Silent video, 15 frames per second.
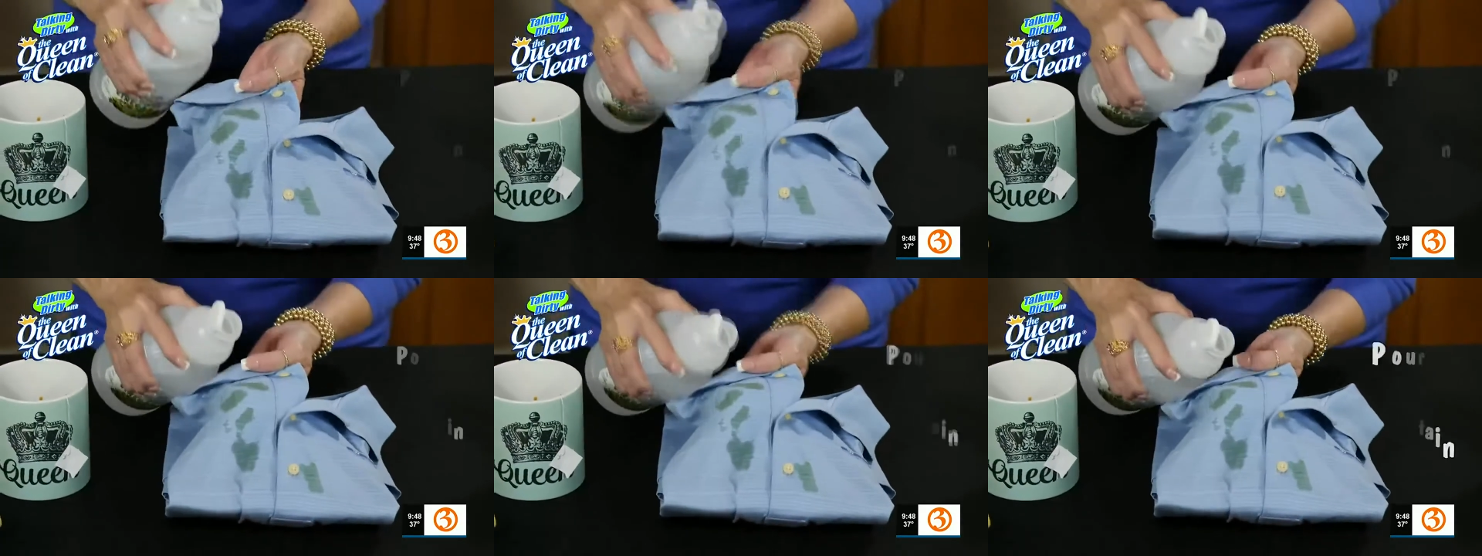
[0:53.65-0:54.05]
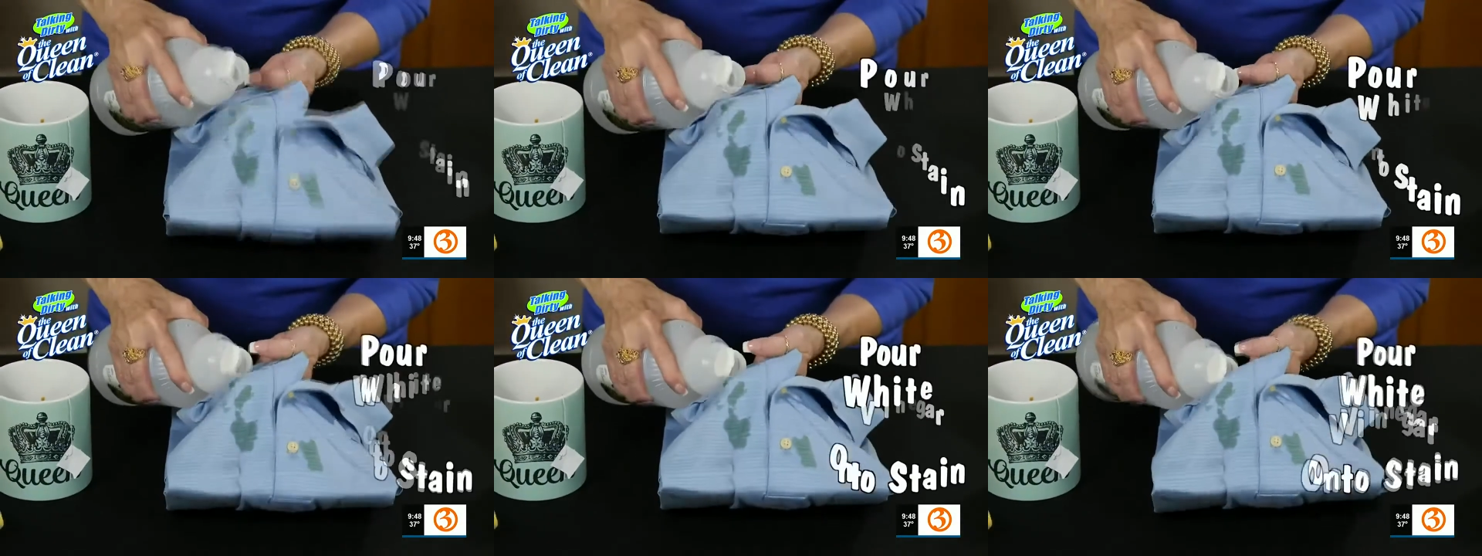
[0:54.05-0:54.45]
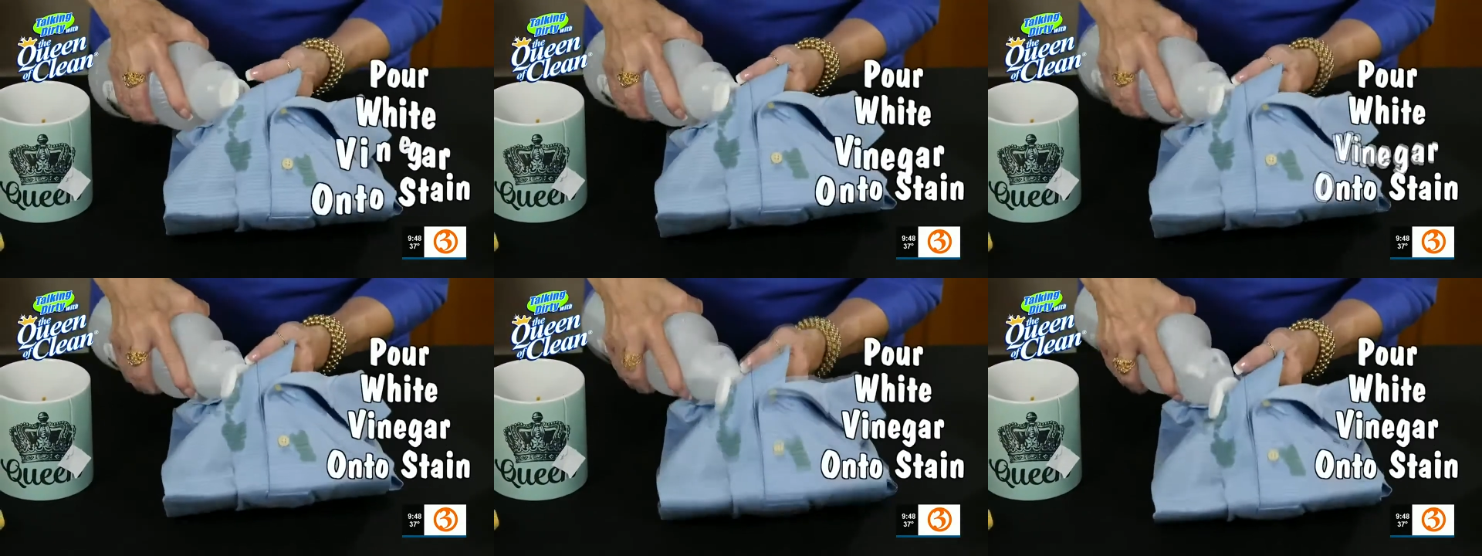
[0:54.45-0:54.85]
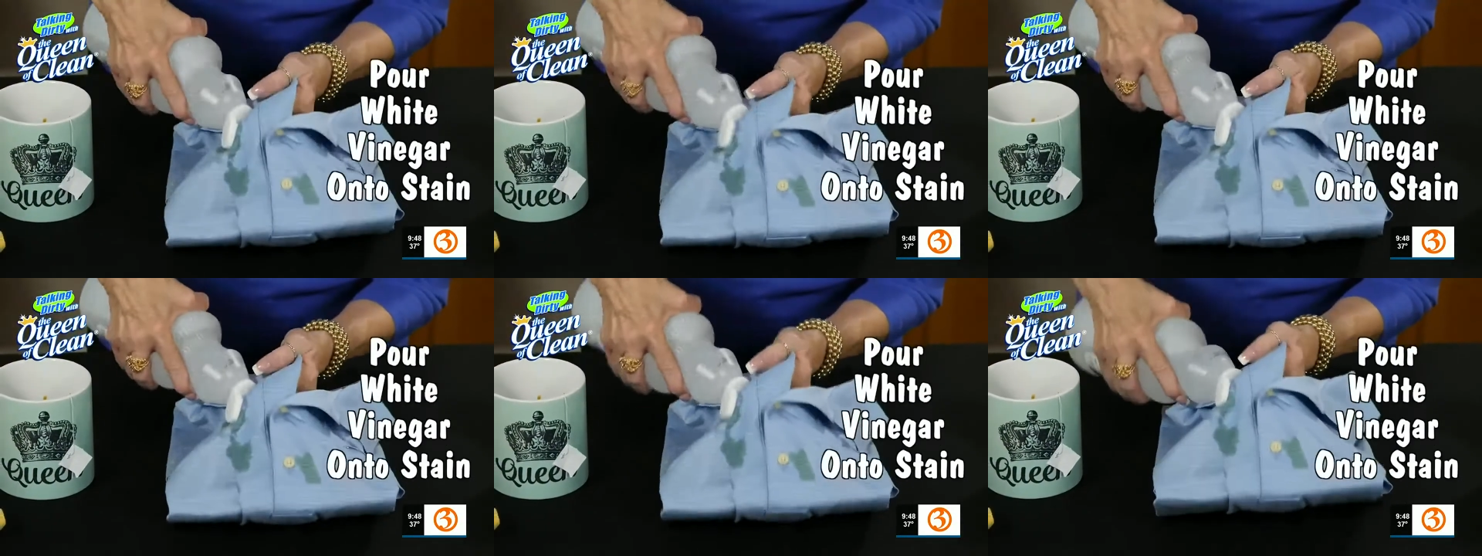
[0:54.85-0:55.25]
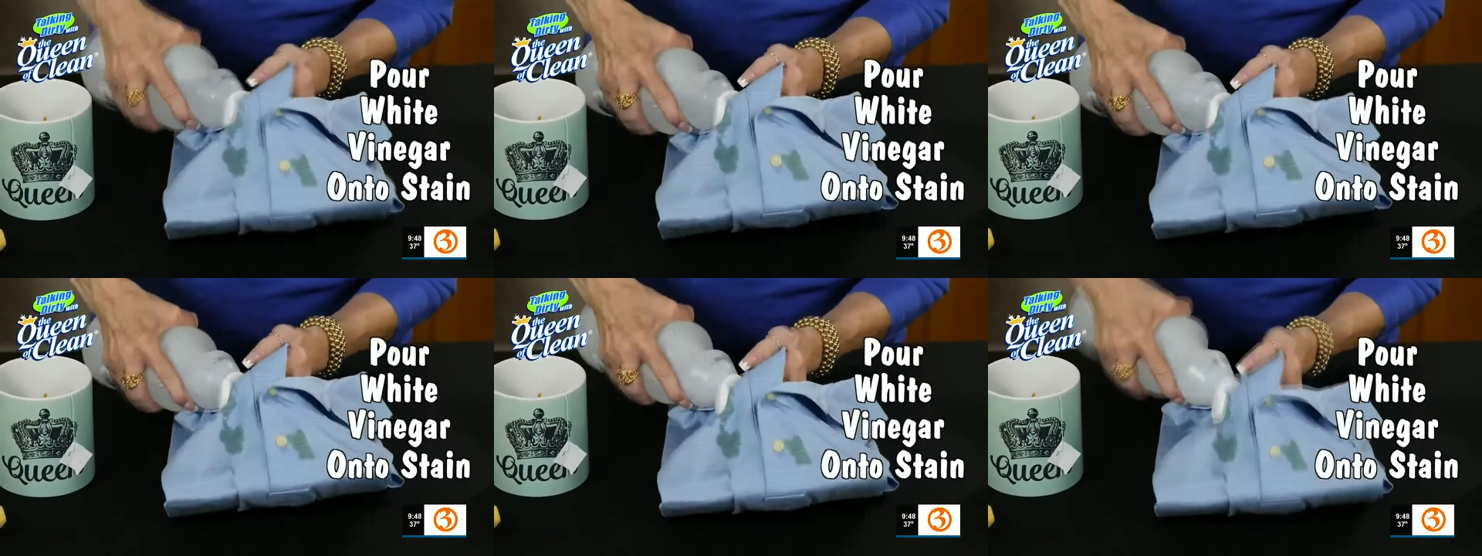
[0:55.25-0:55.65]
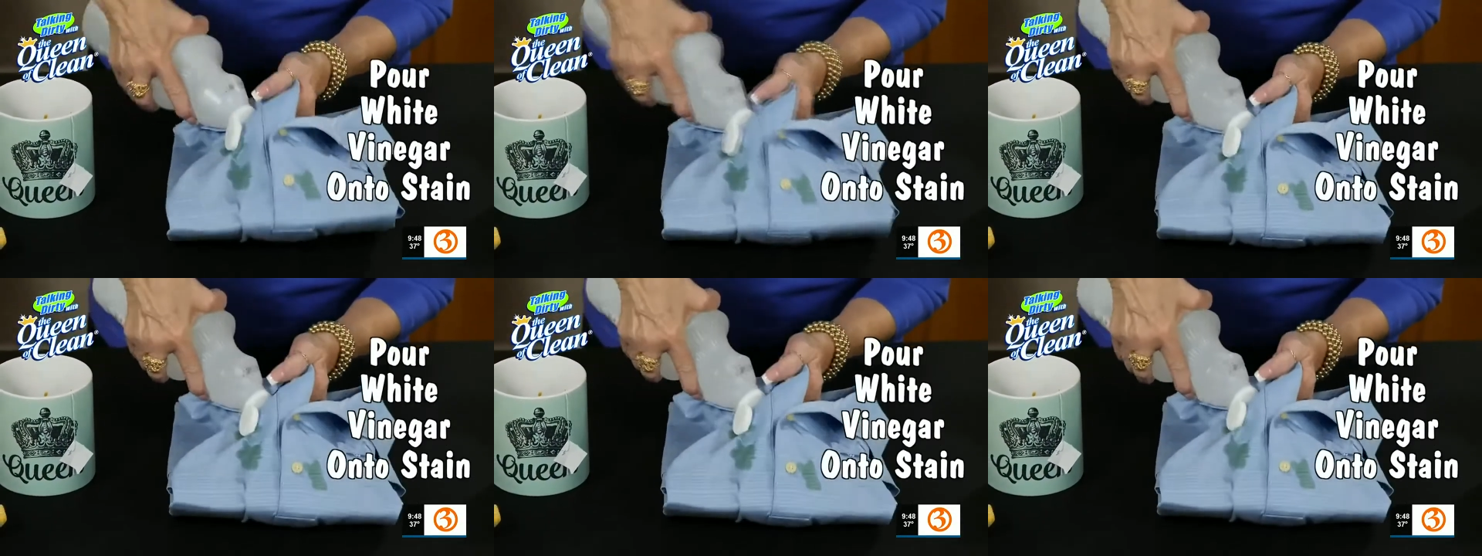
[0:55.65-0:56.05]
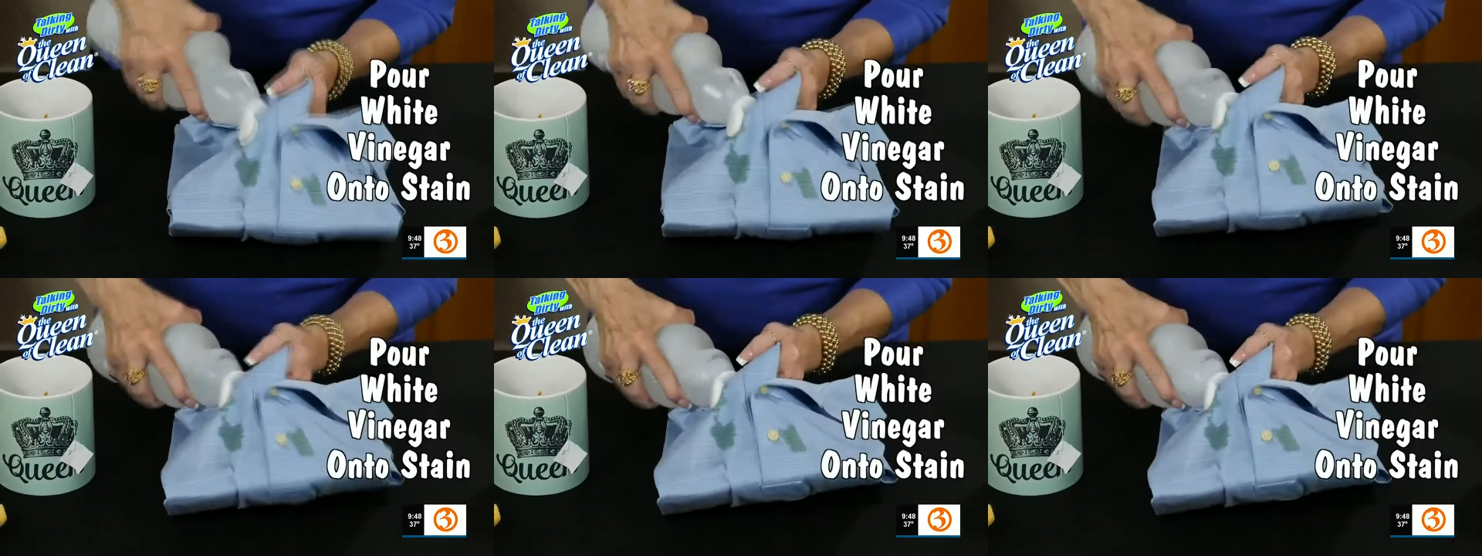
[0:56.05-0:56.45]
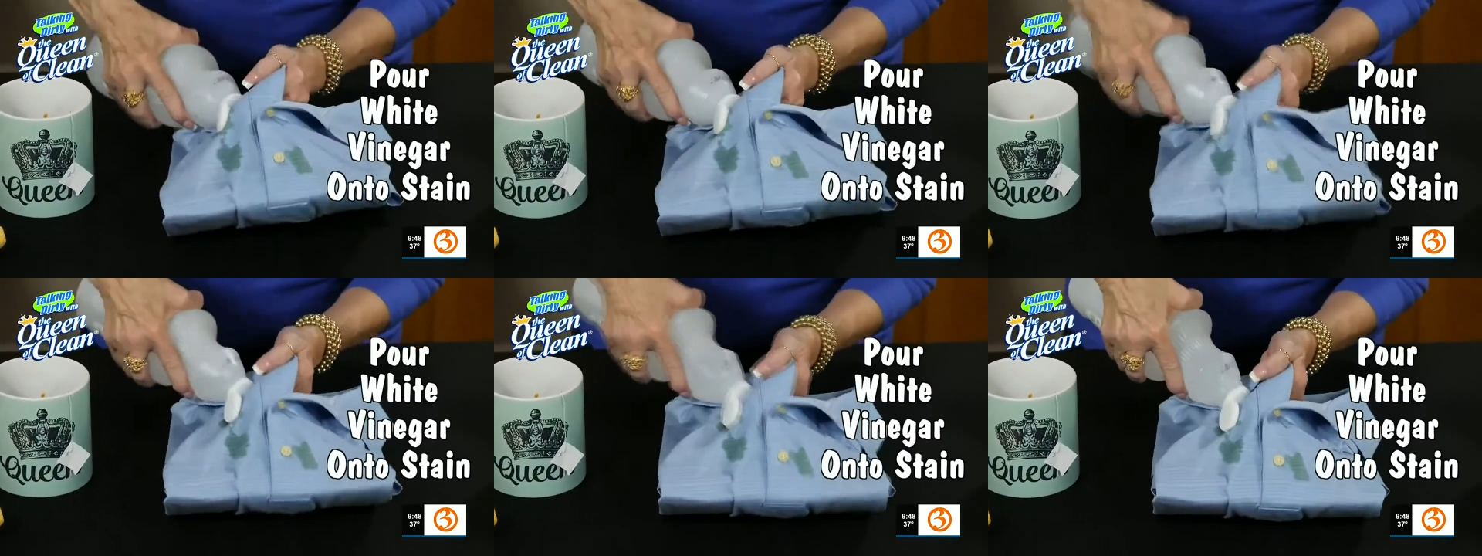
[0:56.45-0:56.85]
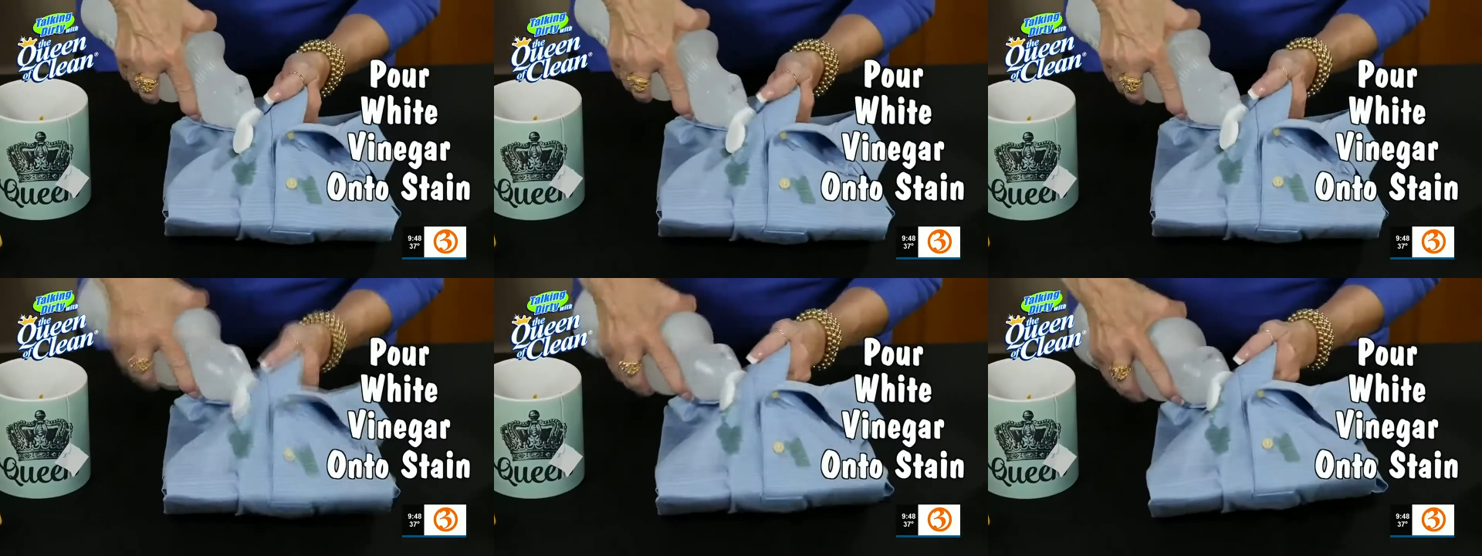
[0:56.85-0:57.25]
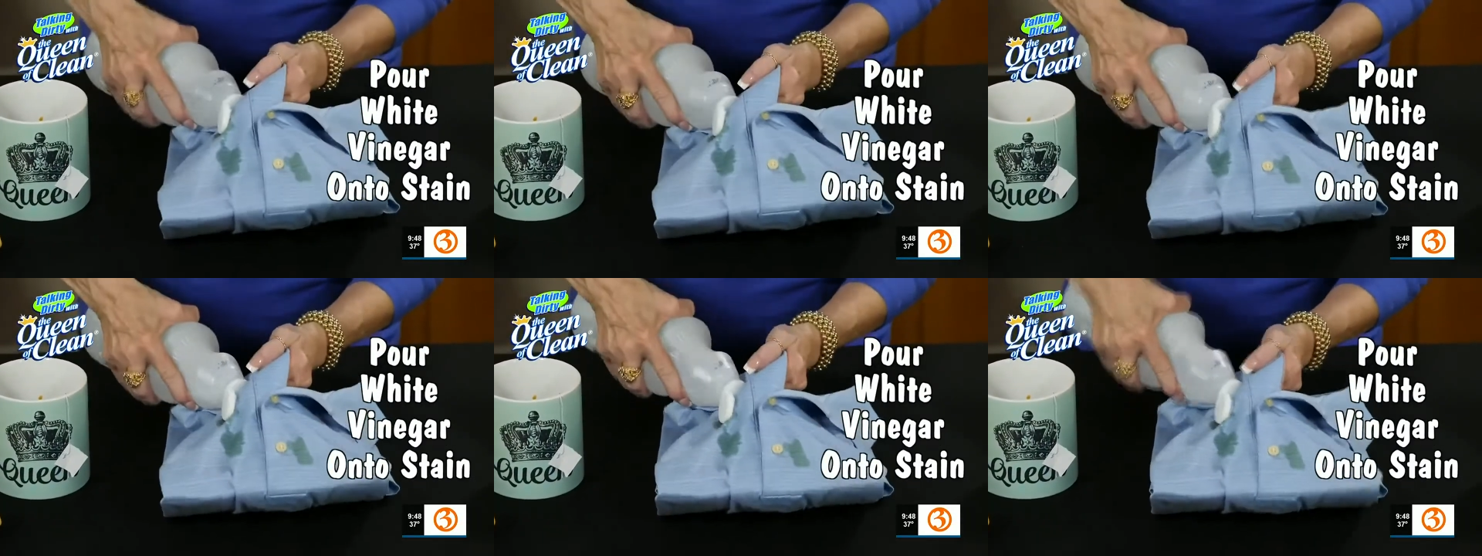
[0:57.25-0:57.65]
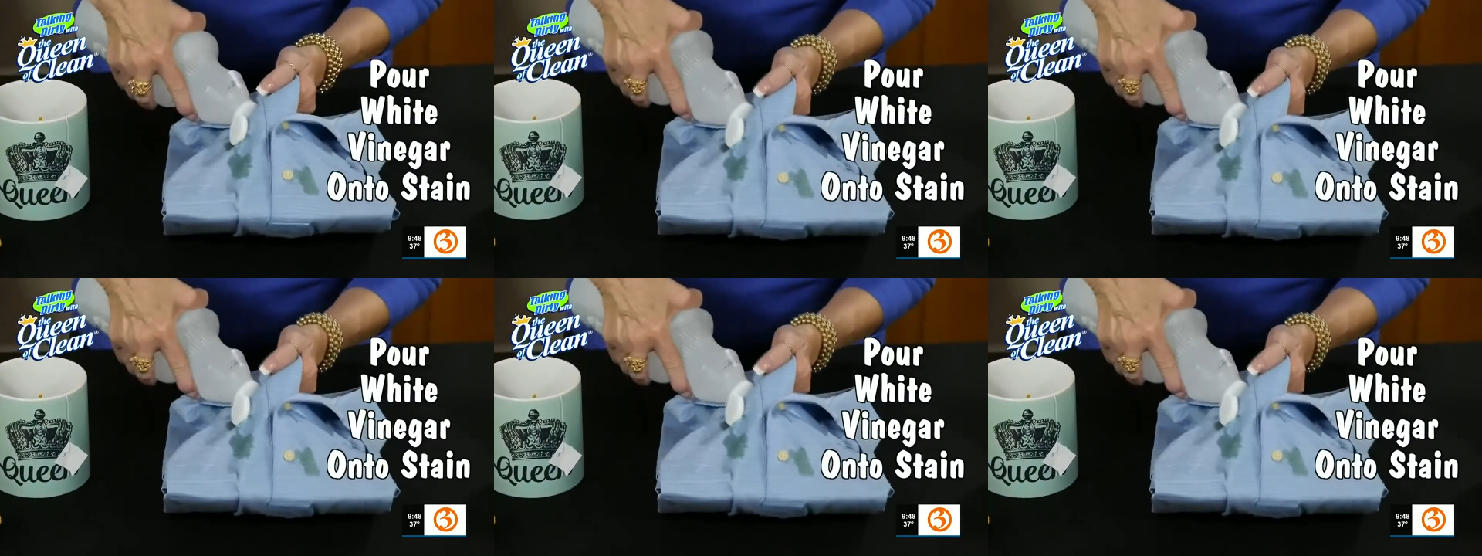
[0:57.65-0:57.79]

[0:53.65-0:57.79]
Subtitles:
No face is visible, so there are no lips to read.